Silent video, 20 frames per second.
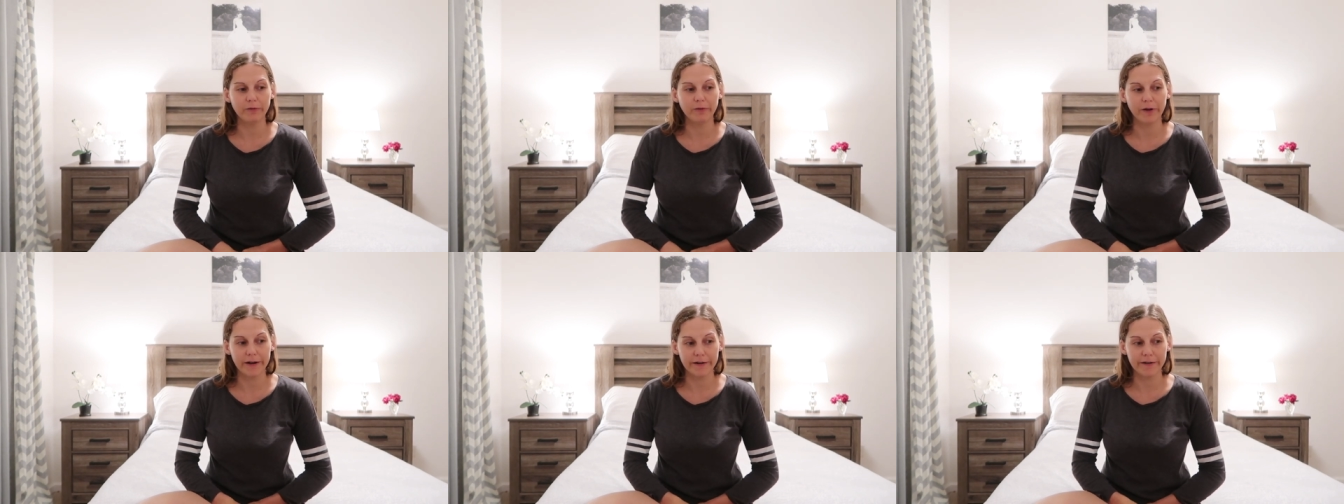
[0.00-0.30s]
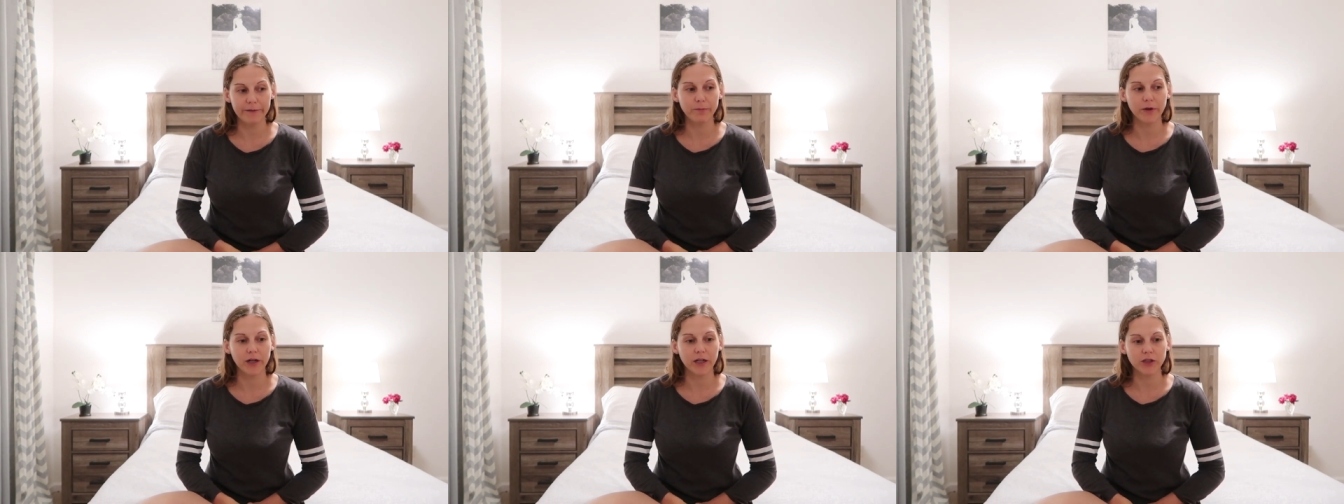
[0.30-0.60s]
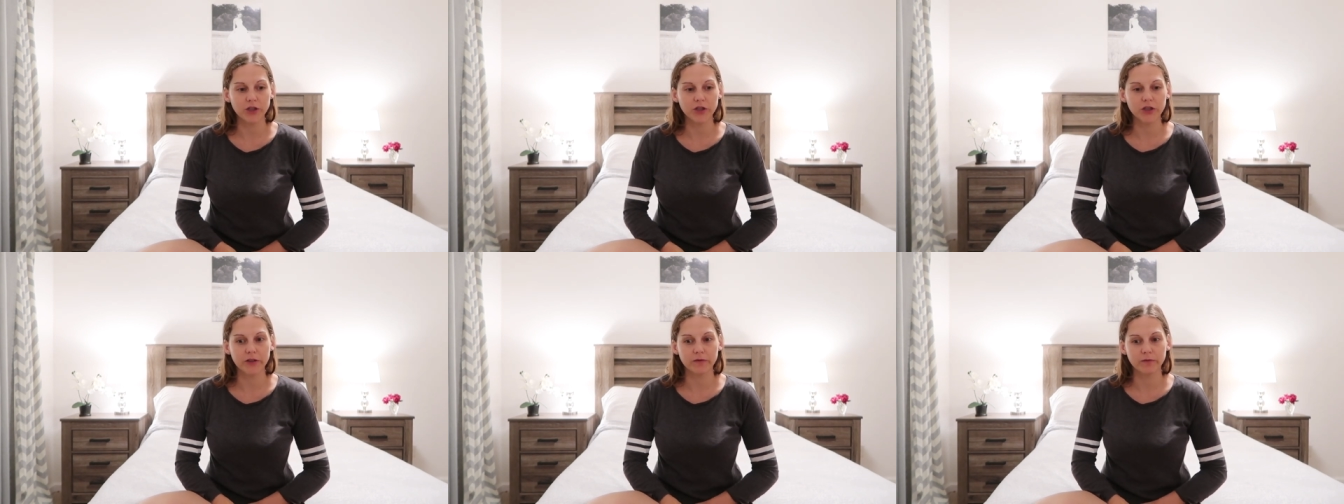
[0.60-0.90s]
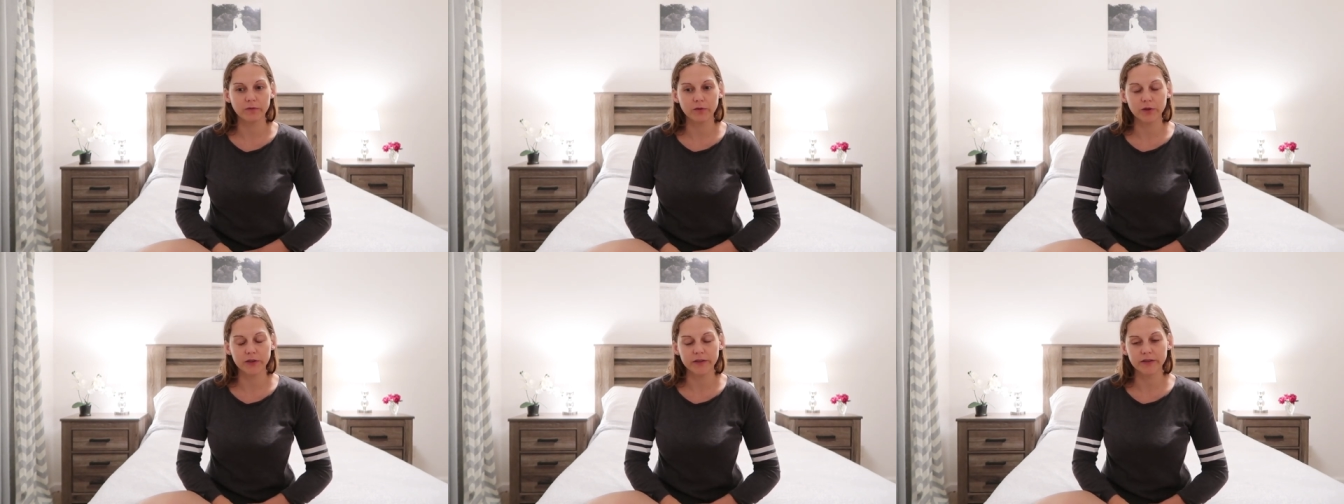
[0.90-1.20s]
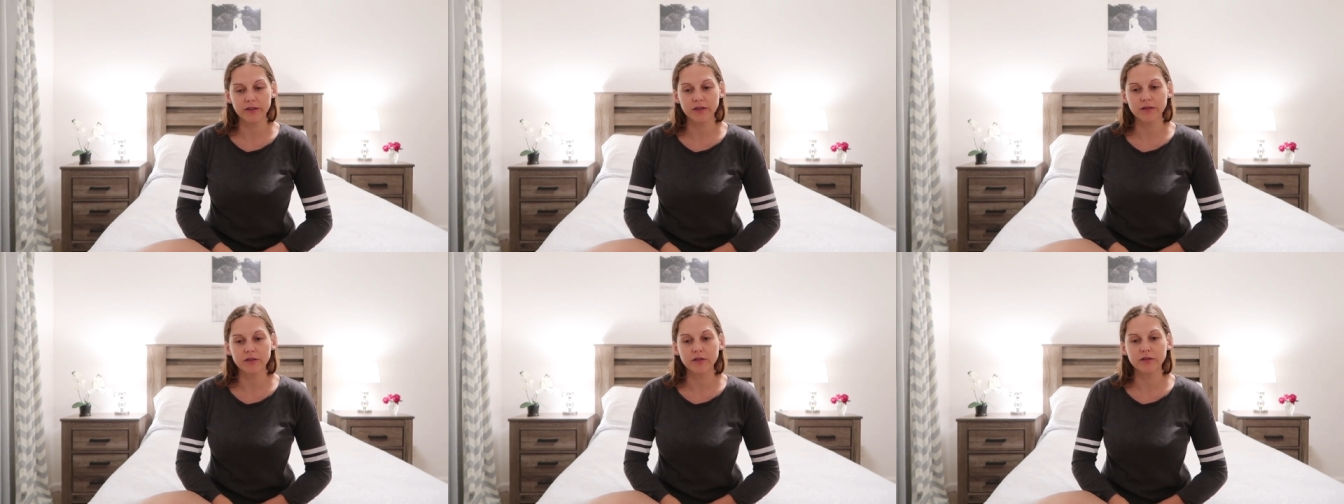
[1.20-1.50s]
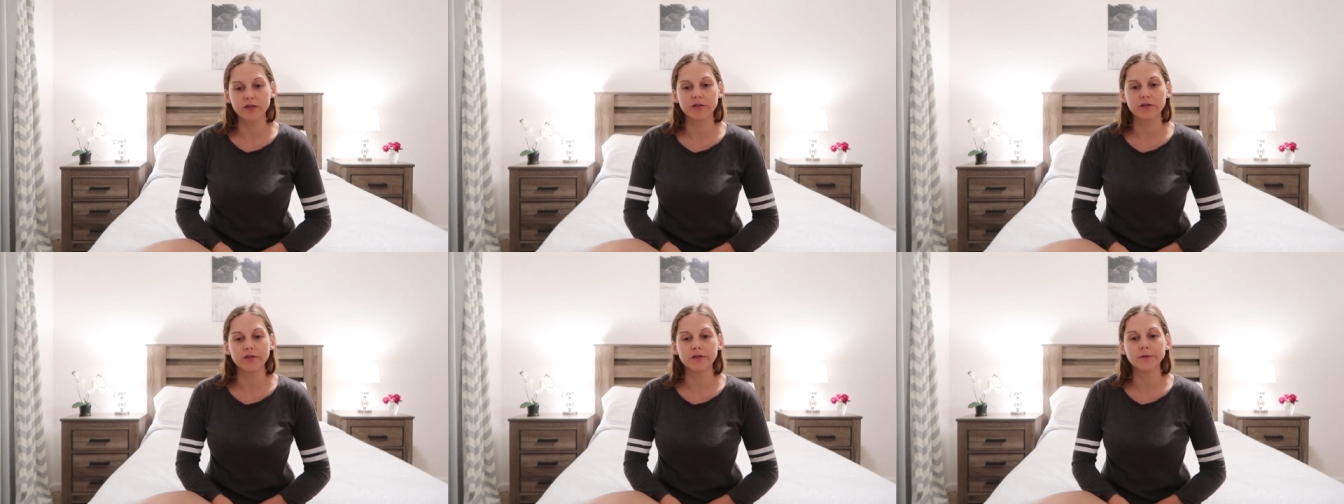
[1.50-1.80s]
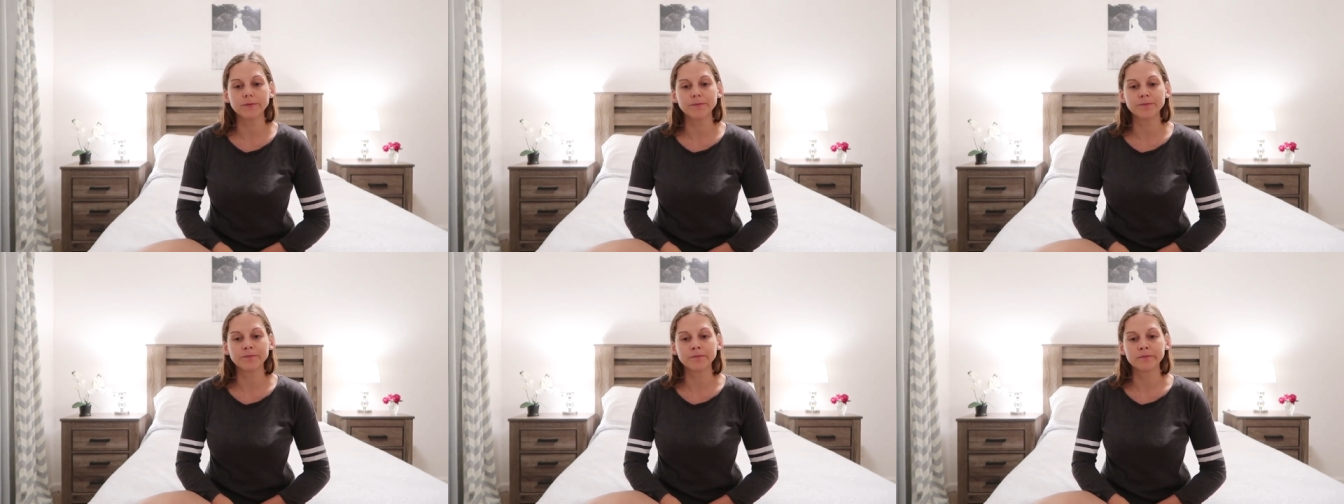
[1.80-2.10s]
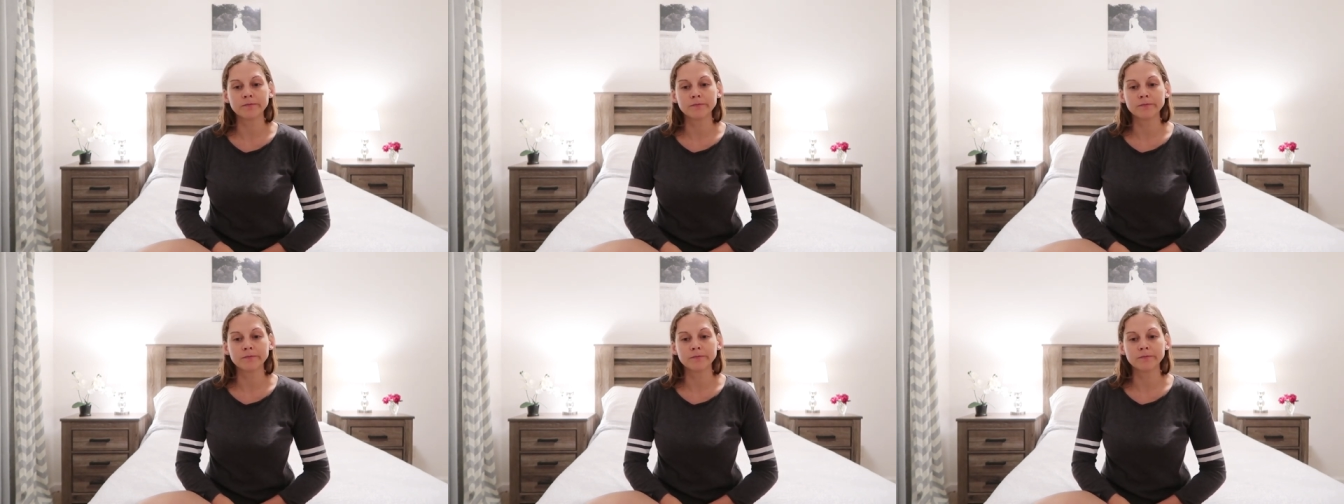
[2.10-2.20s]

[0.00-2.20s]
very much and we still do